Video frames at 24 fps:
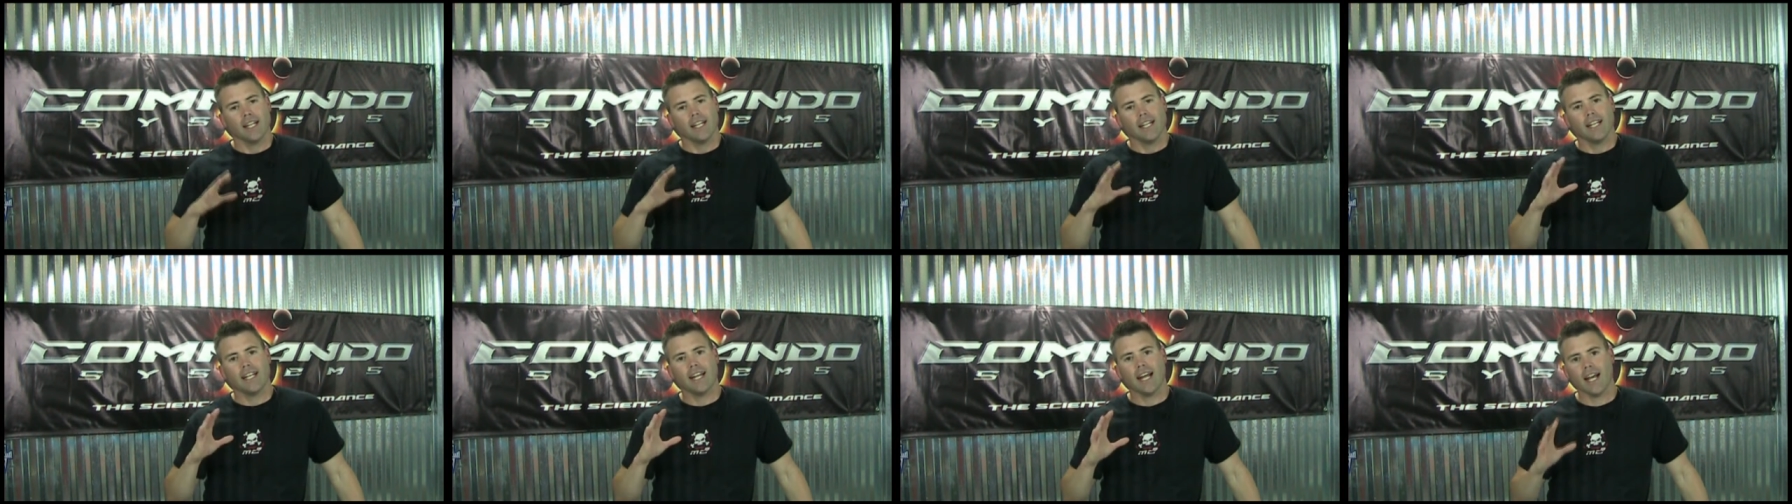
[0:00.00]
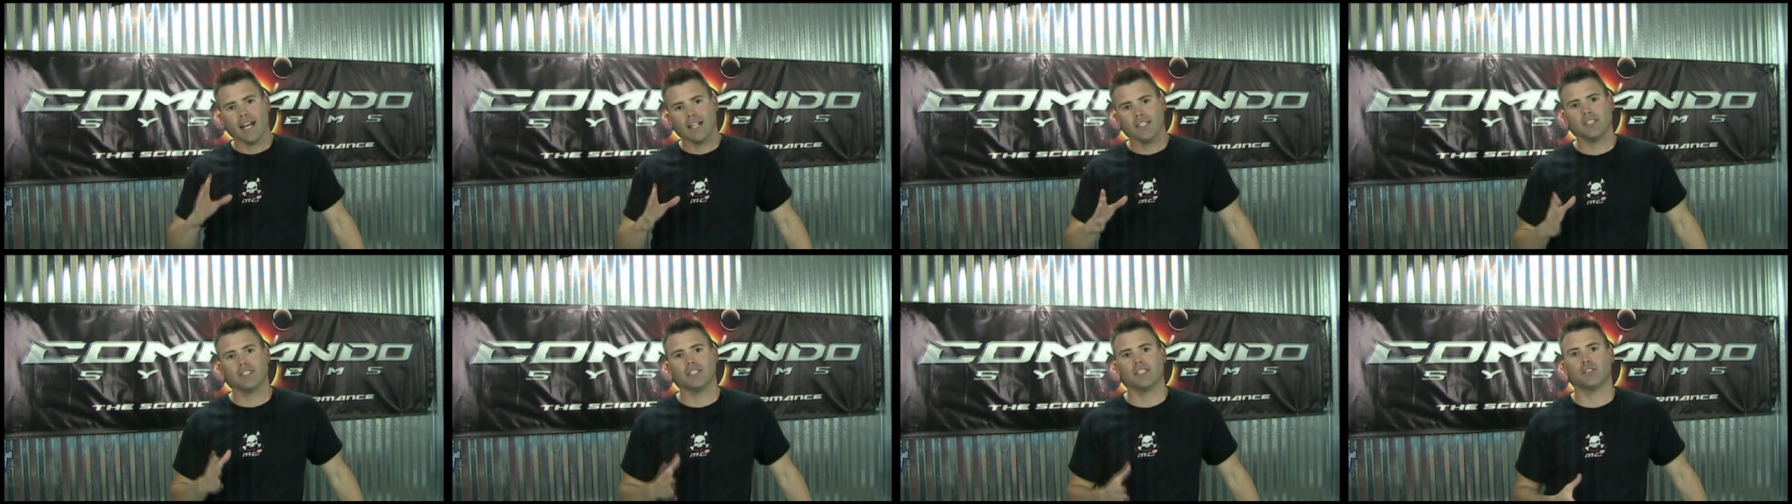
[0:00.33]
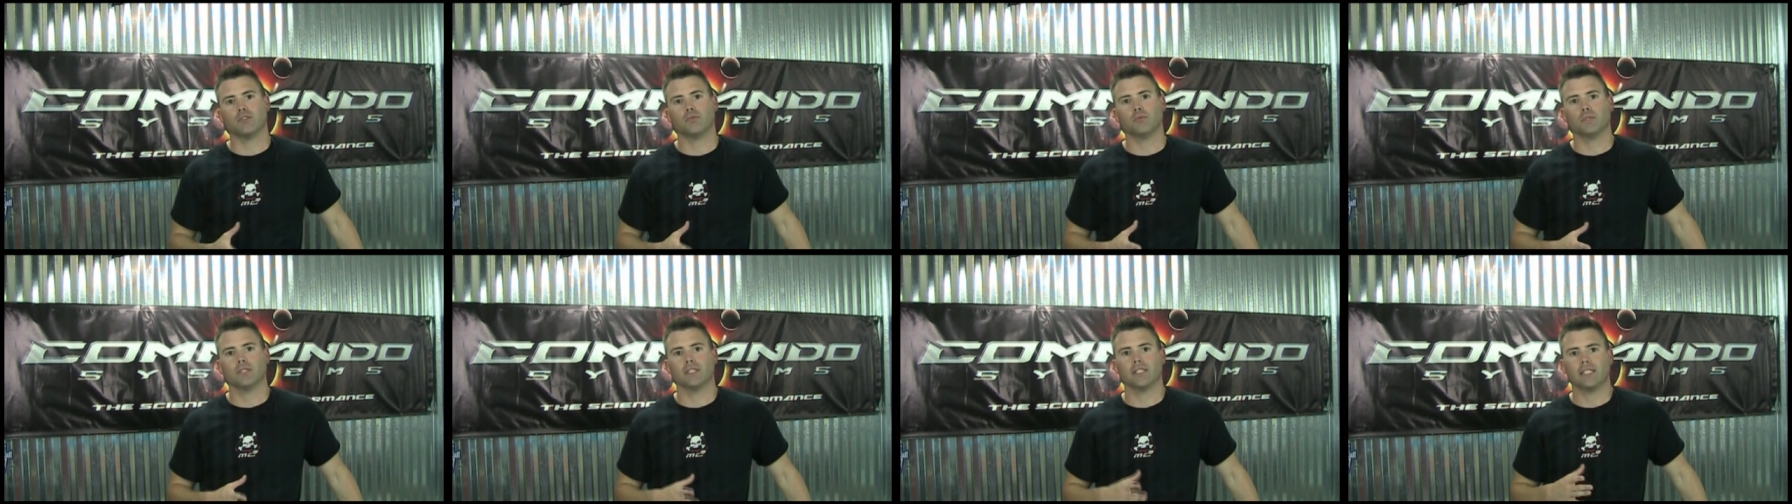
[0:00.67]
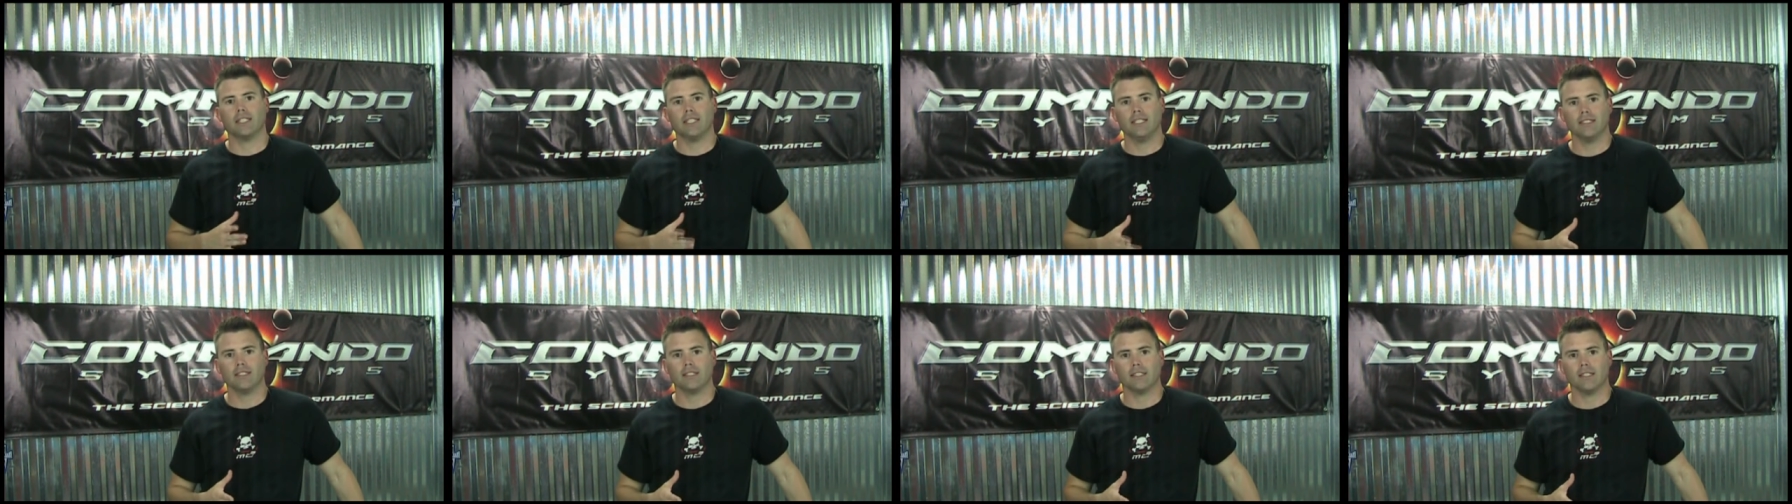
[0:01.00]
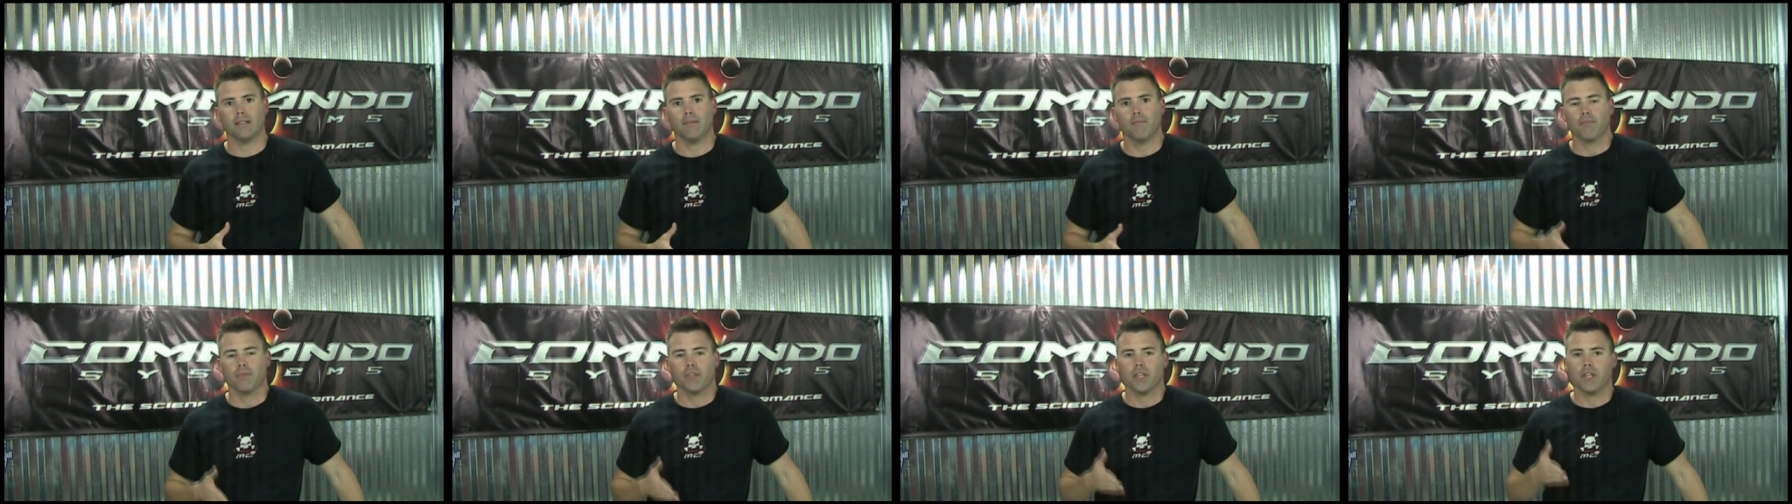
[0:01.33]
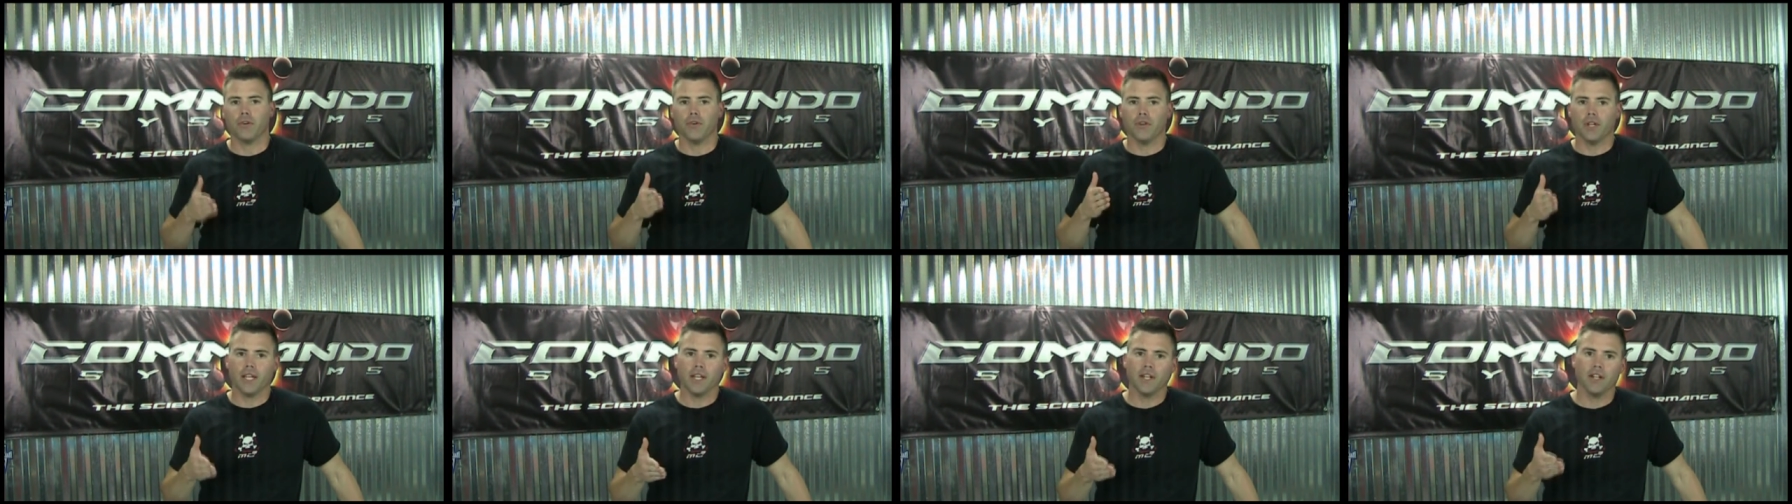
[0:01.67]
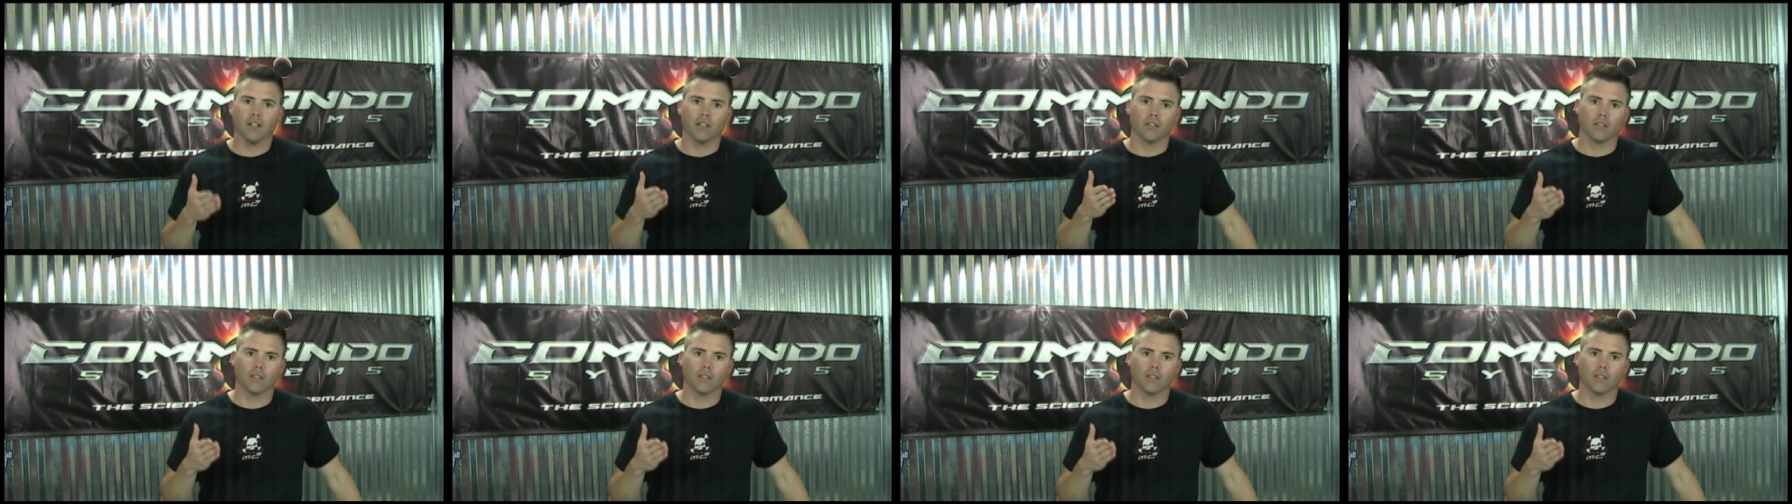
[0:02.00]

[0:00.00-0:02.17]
It actually is really easy. You need to